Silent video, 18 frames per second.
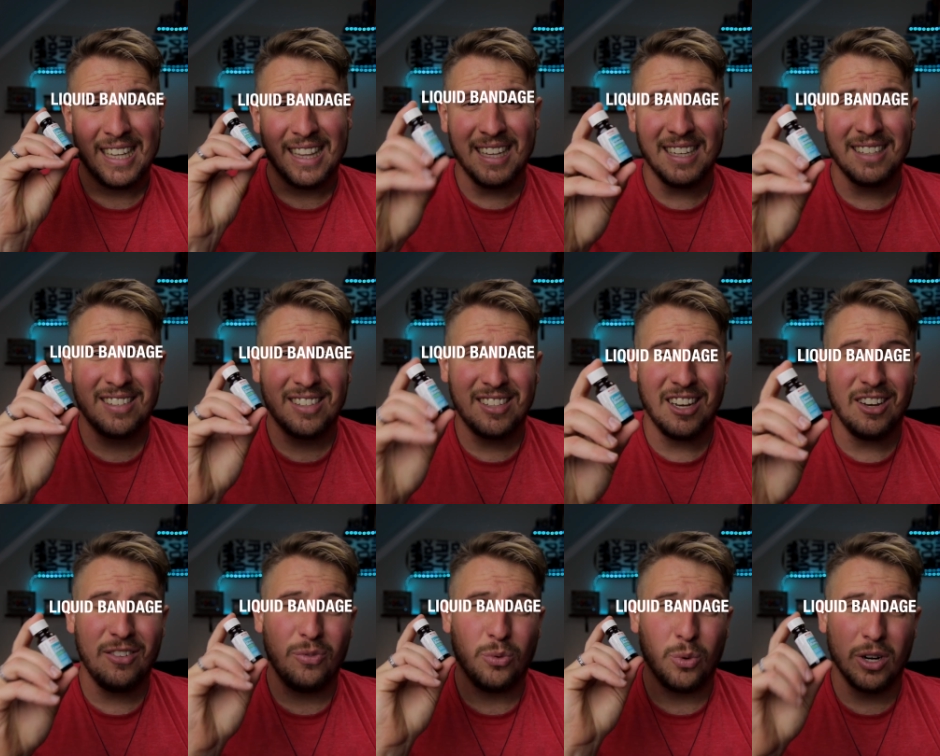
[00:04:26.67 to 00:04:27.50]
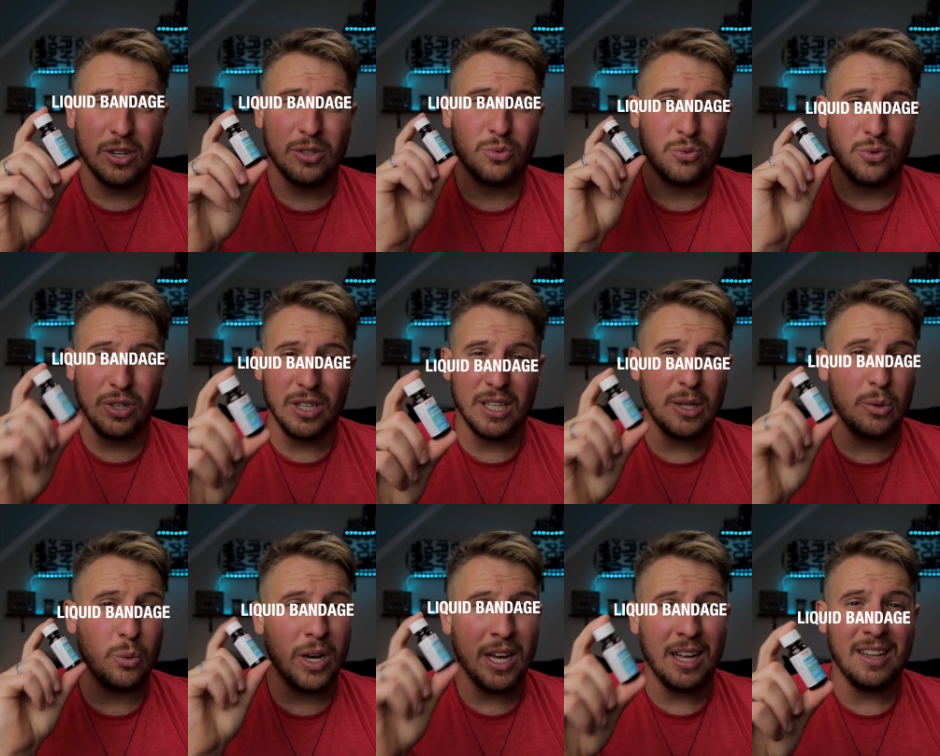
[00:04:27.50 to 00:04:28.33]
This stuff works
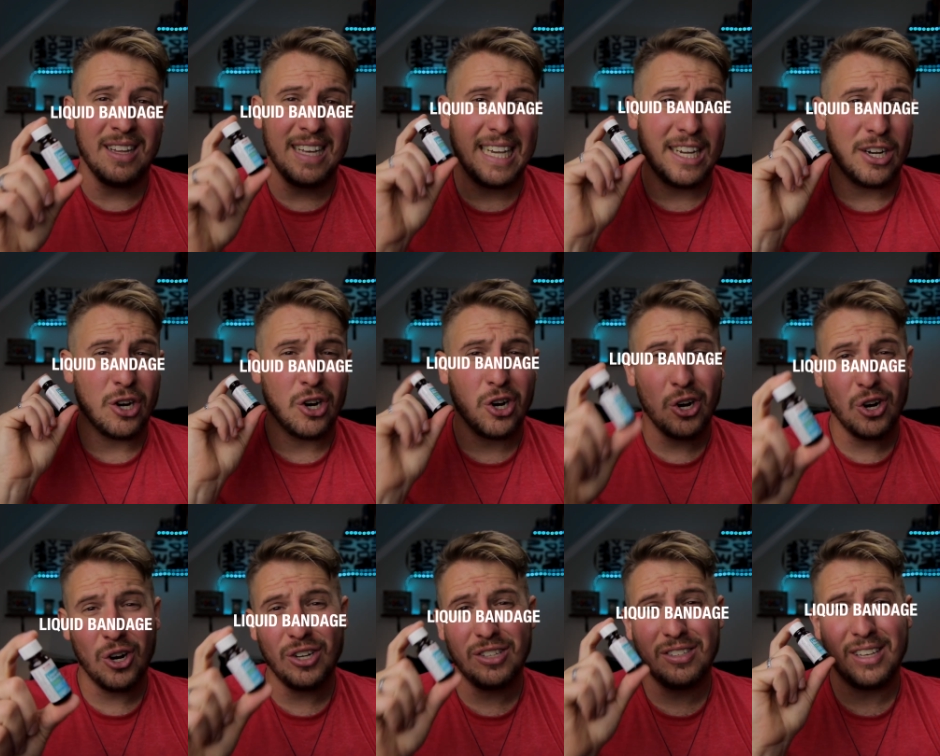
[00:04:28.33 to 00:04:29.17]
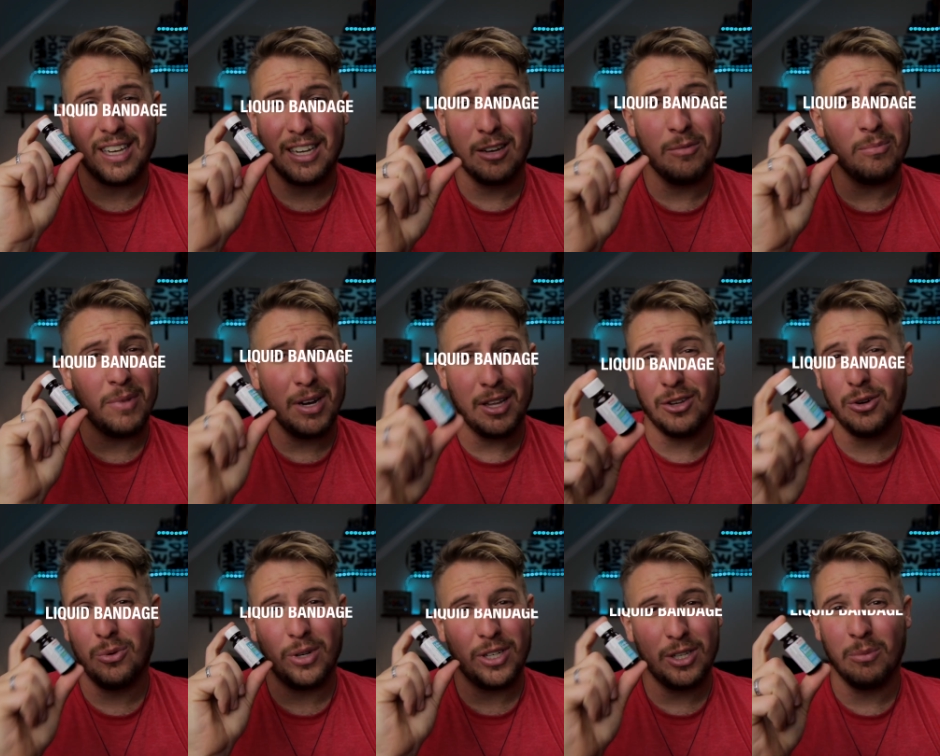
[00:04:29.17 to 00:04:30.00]
really well. It hurts like a
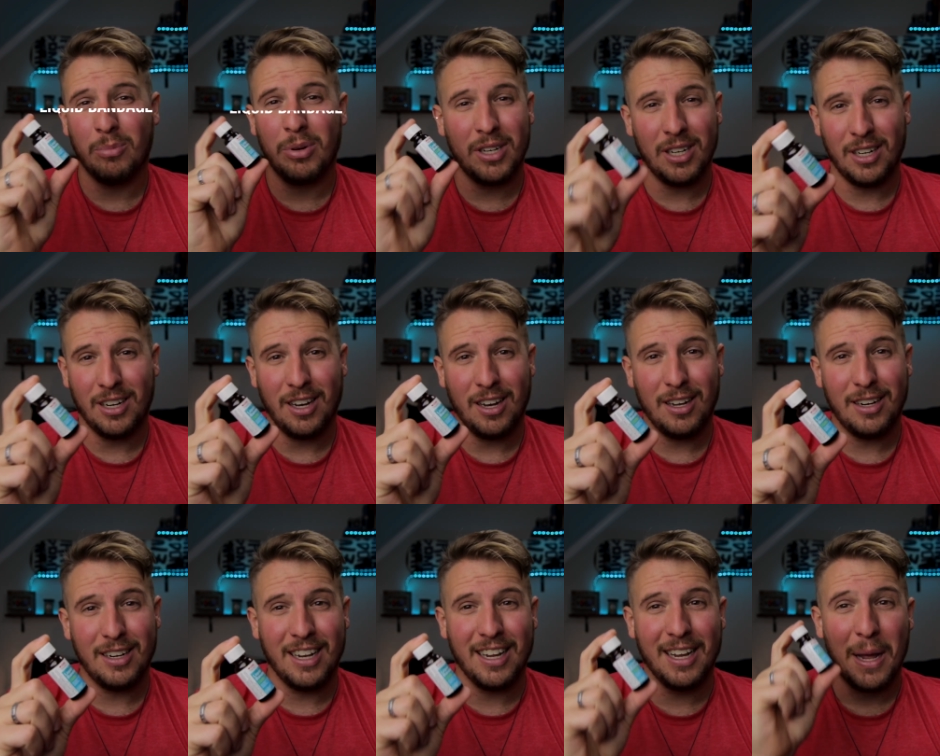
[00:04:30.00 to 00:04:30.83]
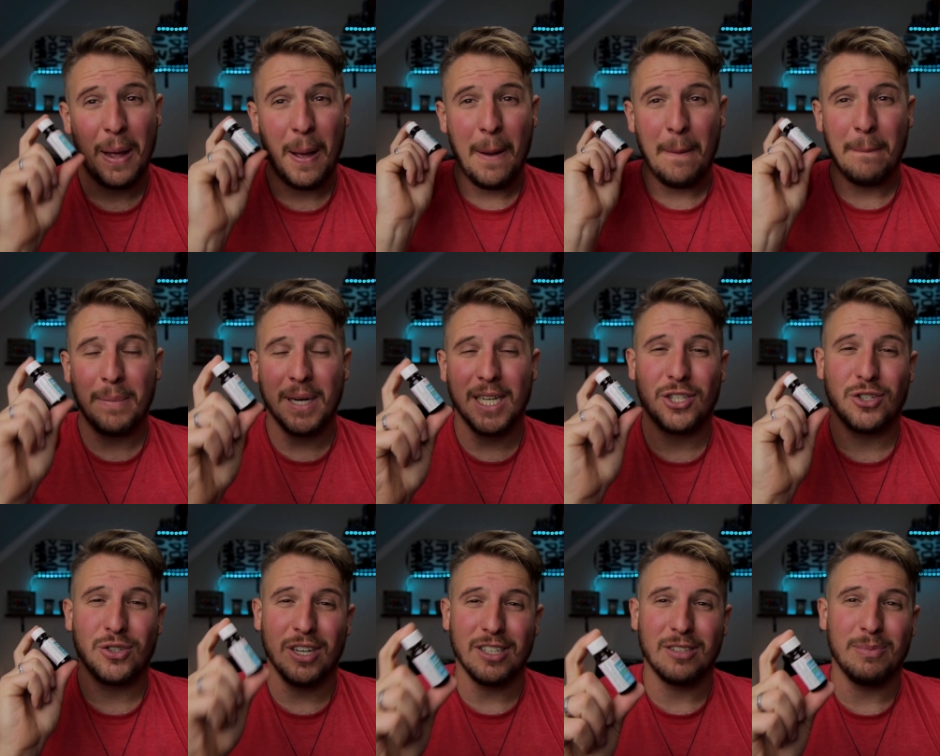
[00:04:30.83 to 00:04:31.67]
mother when you put it on, but
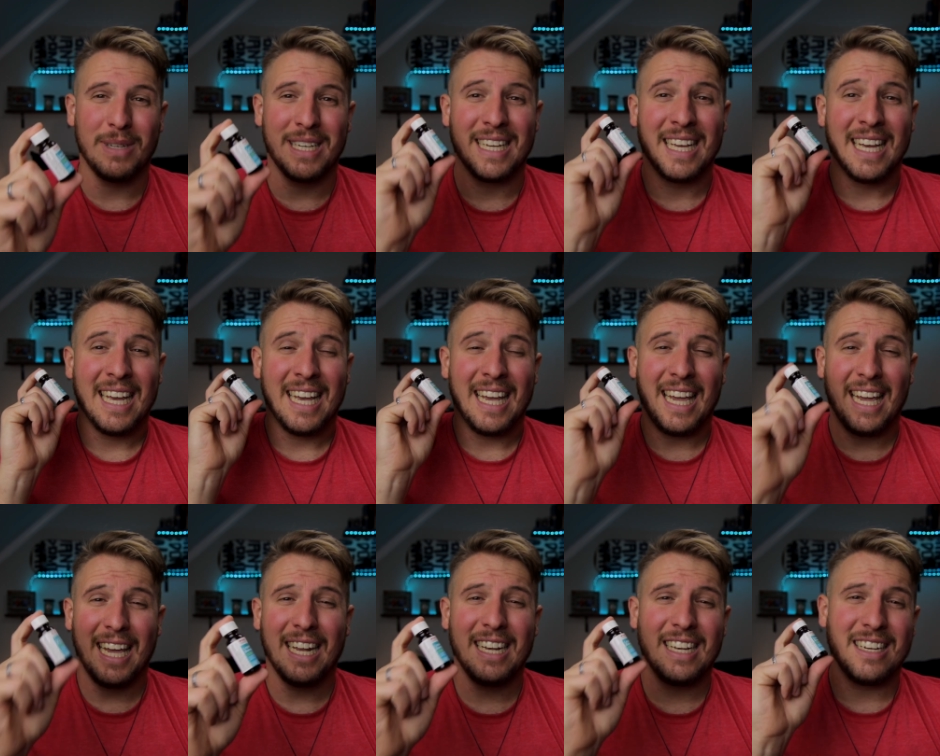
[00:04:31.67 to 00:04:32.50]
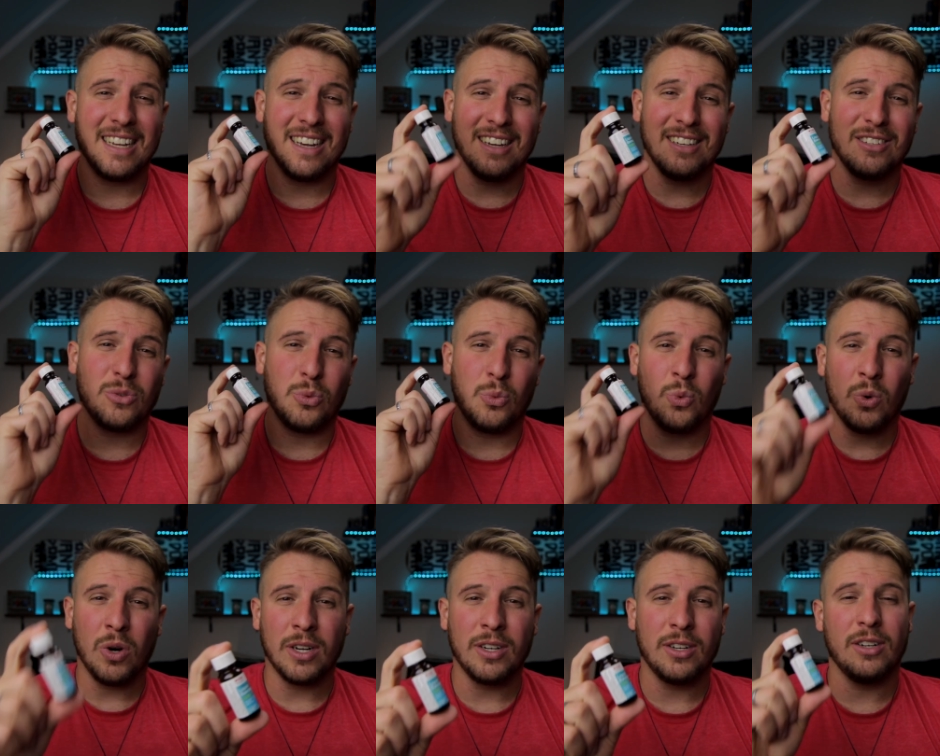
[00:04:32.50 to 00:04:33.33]
trust me, it does
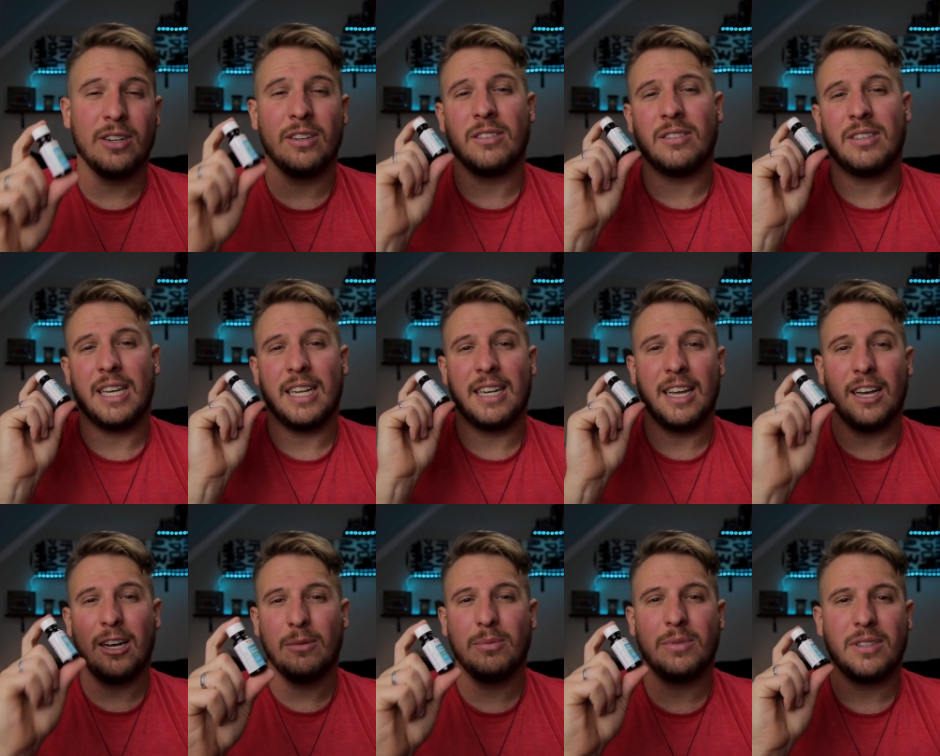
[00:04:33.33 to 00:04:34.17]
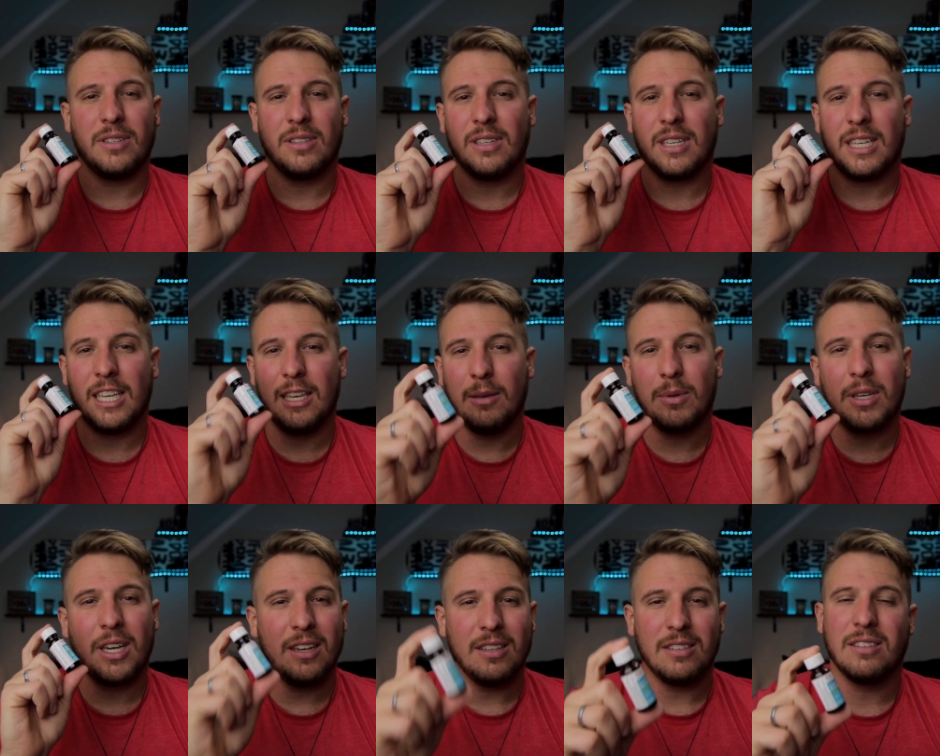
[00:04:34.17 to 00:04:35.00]
wonders and helps keep
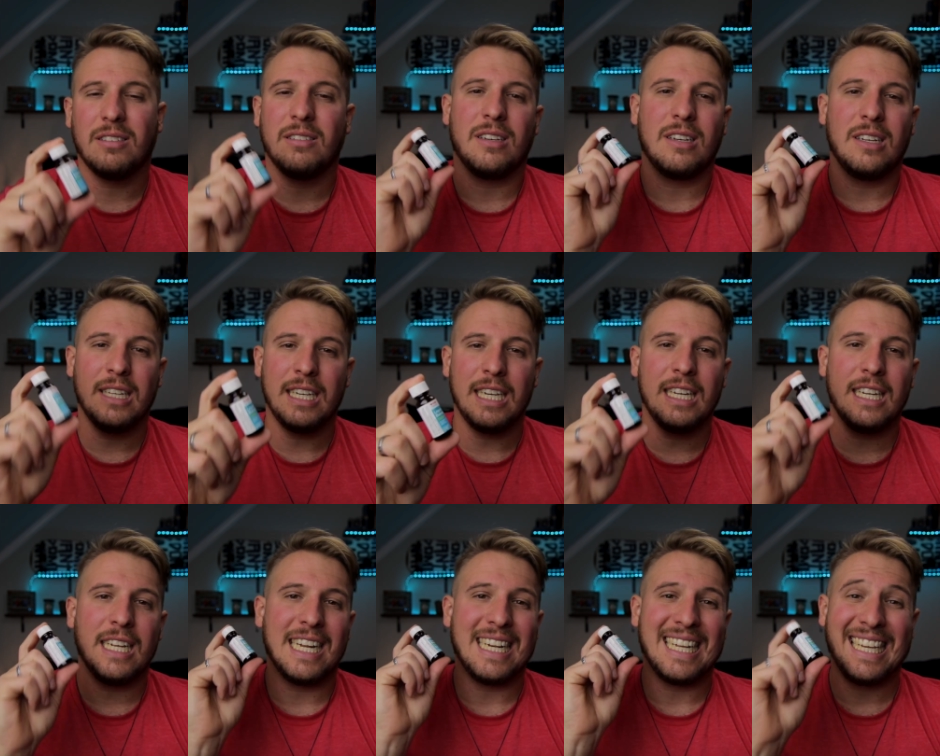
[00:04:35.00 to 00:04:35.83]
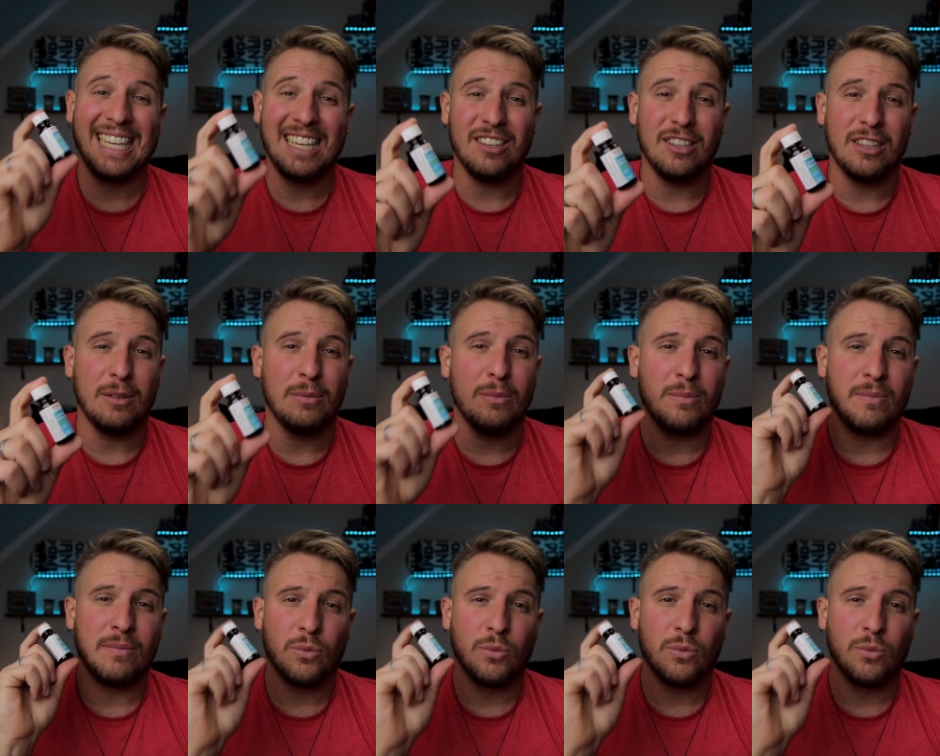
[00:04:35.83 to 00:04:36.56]
cuts clean and heal them